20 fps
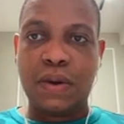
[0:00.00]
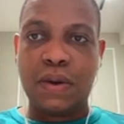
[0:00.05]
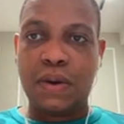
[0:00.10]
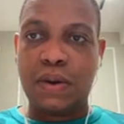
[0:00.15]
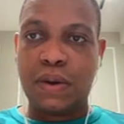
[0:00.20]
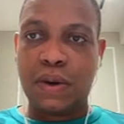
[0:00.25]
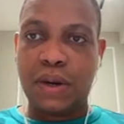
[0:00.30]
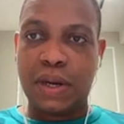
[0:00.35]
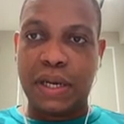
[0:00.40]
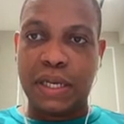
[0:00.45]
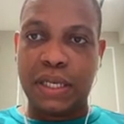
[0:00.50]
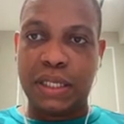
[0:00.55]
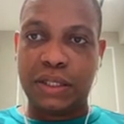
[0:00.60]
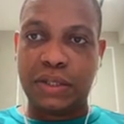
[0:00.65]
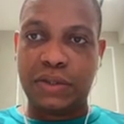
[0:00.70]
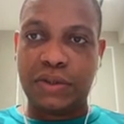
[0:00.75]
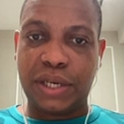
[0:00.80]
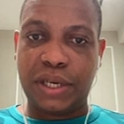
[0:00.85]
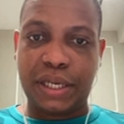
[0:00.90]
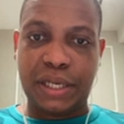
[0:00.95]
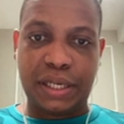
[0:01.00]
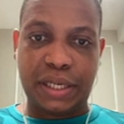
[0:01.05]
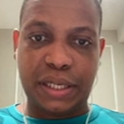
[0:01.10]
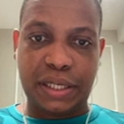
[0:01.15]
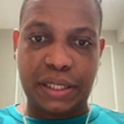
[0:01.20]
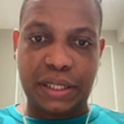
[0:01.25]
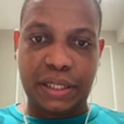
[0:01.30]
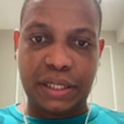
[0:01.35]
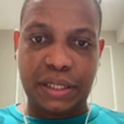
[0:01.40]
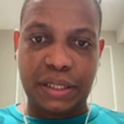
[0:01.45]
Alright, let's right click
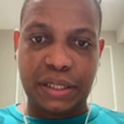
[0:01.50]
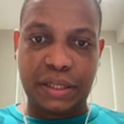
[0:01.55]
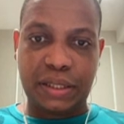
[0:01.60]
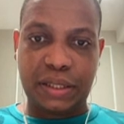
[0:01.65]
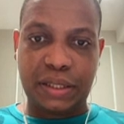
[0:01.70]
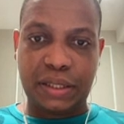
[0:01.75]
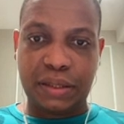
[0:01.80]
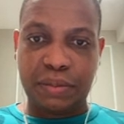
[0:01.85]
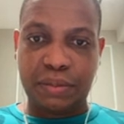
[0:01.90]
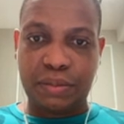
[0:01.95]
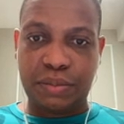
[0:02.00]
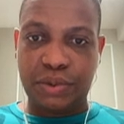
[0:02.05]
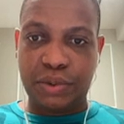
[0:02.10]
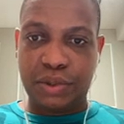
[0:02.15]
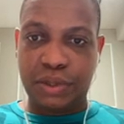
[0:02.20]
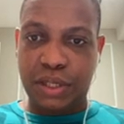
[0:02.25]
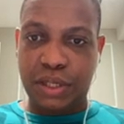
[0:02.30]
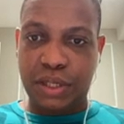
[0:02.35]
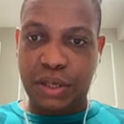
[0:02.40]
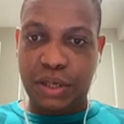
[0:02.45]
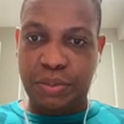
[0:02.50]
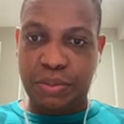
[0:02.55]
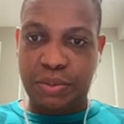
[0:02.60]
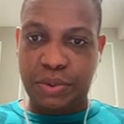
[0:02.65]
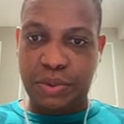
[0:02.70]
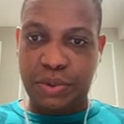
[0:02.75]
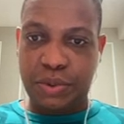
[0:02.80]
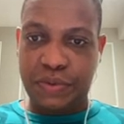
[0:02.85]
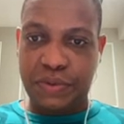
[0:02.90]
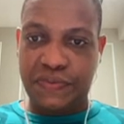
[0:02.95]
this, input and
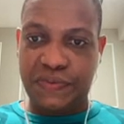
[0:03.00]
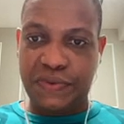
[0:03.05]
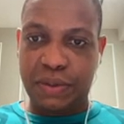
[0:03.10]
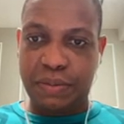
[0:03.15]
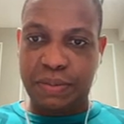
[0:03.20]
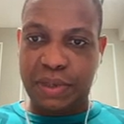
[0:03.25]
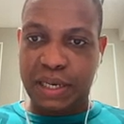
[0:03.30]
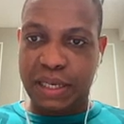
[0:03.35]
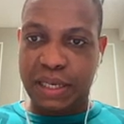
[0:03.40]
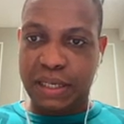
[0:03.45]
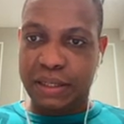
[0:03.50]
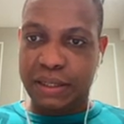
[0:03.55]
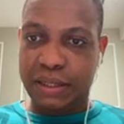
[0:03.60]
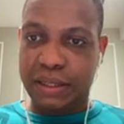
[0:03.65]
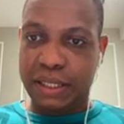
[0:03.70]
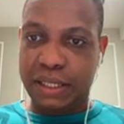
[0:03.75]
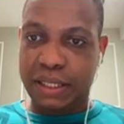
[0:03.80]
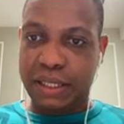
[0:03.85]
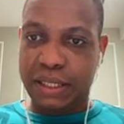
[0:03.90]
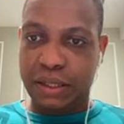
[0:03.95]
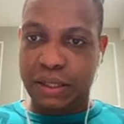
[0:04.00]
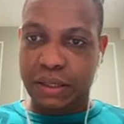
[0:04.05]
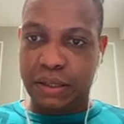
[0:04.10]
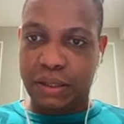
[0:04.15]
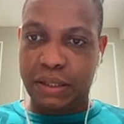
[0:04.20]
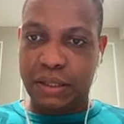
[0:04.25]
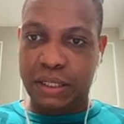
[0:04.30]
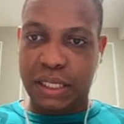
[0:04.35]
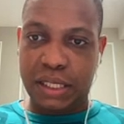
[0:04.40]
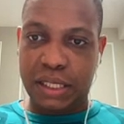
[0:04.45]
output, feedback, status,
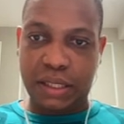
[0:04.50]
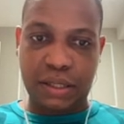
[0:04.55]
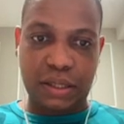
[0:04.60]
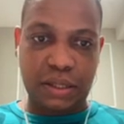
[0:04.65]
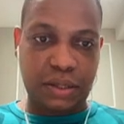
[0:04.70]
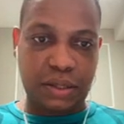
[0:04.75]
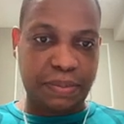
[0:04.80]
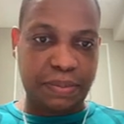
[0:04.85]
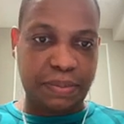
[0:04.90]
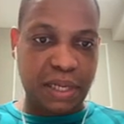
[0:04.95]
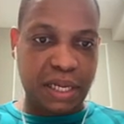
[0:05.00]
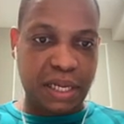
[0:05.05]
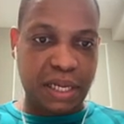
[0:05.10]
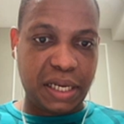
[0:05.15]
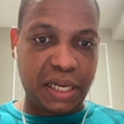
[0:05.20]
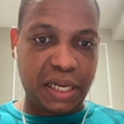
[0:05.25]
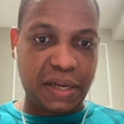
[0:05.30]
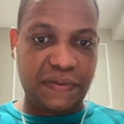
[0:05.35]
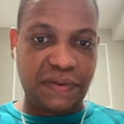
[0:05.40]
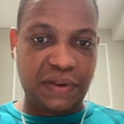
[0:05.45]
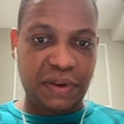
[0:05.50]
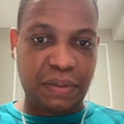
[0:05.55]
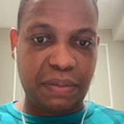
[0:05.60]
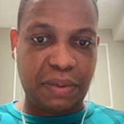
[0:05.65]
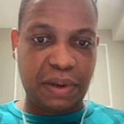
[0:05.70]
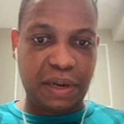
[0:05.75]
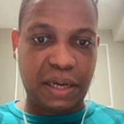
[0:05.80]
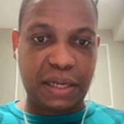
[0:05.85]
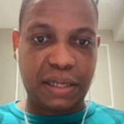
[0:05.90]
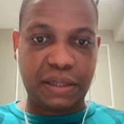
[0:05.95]
data display,
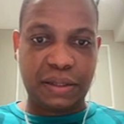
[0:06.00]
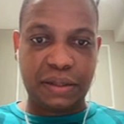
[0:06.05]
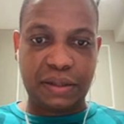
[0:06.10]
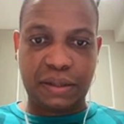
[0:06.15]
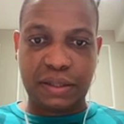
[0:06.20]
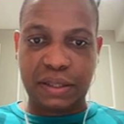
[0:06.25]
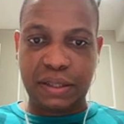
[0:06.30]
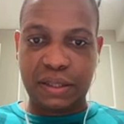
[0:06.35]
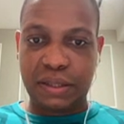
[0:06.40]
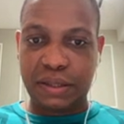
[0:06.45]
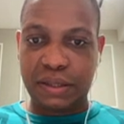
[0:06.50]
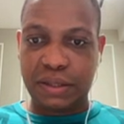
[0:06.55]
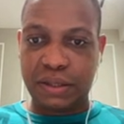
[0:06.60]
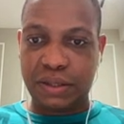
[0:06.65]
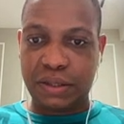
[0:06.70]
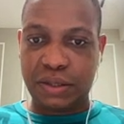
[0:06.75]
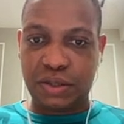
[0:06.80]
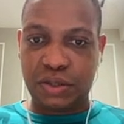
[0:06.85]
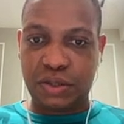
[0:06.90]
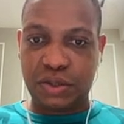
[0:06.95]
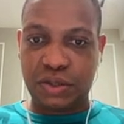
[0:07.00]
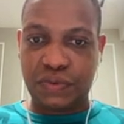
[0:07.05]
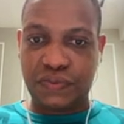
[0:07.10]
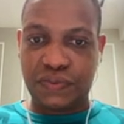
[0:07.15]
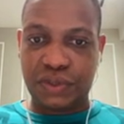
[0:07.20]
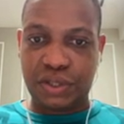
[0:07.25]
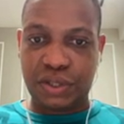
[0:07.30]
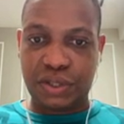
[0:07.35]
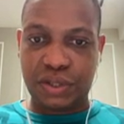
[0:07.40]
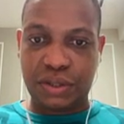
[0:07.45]
feedback and status,
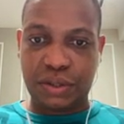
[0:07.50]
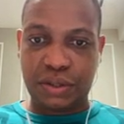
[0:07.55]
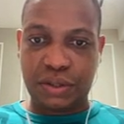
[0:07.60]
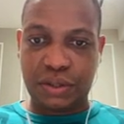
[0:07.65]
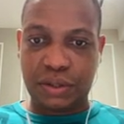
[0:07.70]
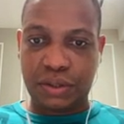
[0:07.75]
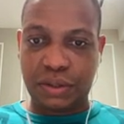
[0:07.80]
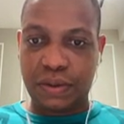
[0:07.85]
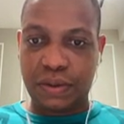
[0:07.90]
surfaces,